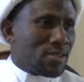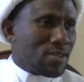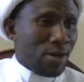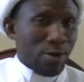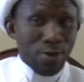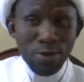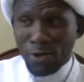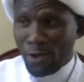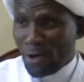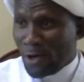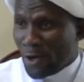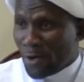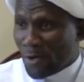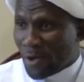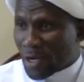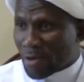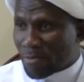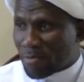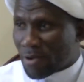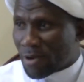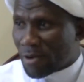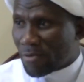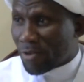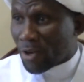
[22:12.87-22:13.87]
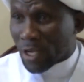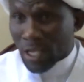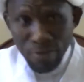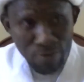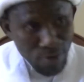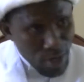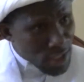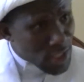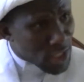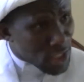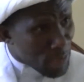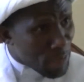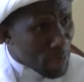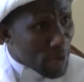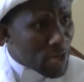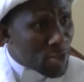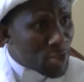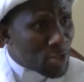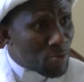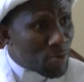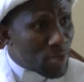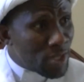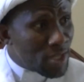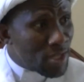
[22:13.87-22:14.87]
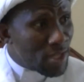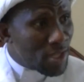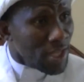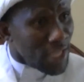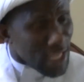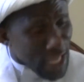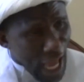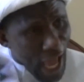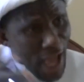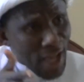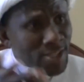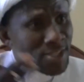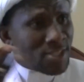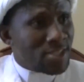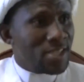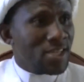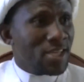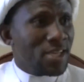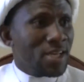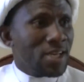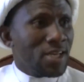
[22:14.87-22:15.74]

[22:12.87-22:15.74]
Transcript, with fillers: Allah. Forgiveness is a punishment? Yes.